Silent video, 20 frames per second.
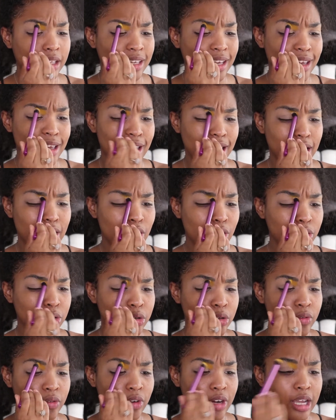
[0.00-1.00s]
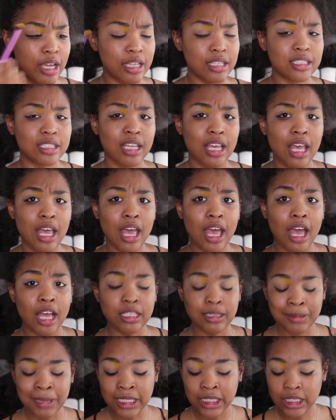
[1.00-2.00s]
yeah, no new friends.
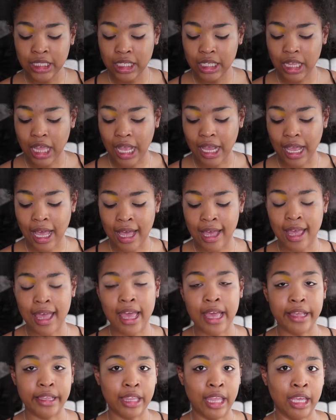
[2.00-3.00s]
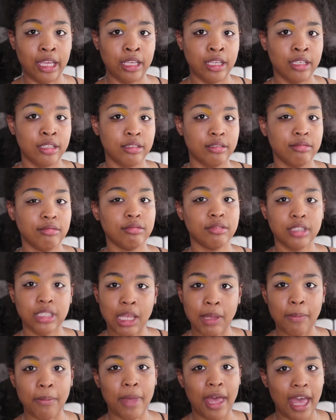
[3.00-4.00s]
Especially like I had like
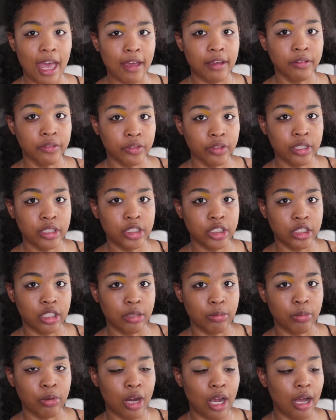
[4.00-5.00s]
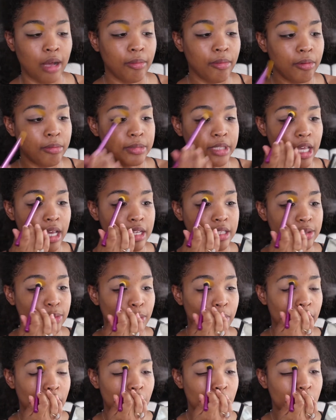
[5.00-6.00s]
some bad friendship problems as
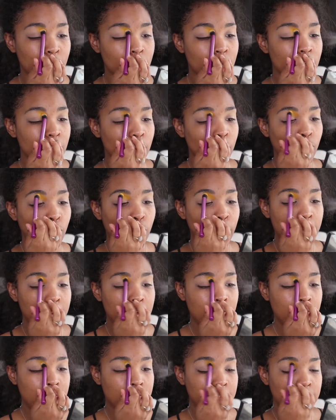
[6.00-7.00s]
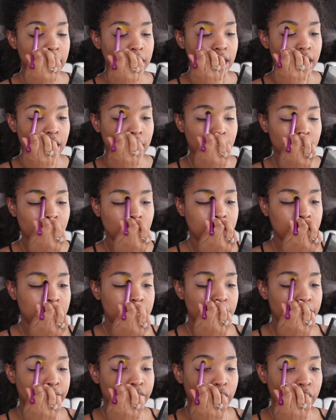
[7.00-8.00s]
well, with
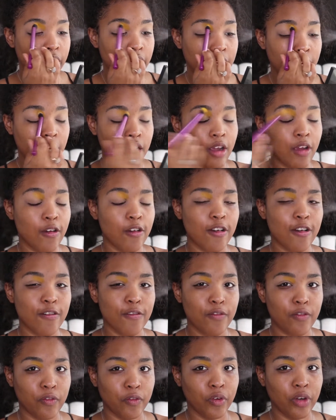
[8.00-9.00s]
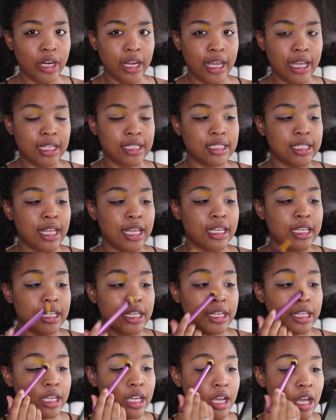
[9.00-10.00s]
different friends that
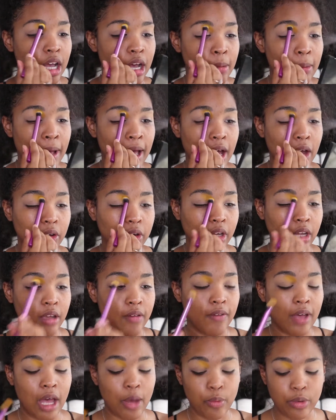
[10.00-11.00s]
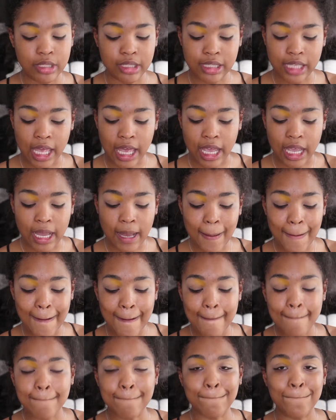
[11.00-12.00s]
didn't come out of, I would say,
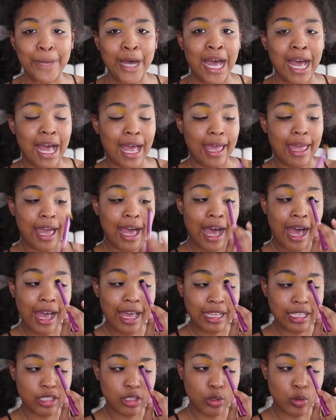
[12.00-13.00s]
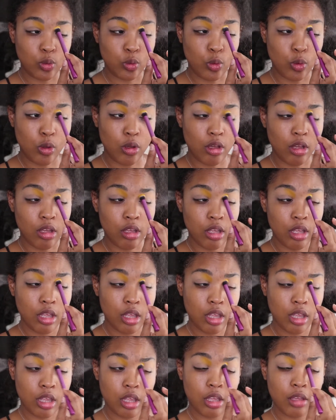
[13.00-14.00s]
my high school
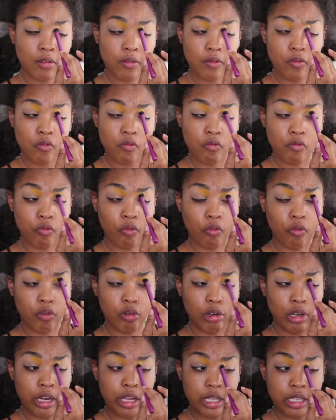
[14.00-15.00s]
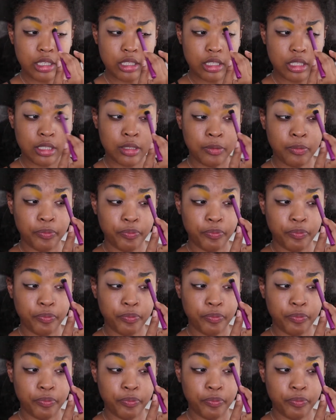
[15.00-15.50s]
friends.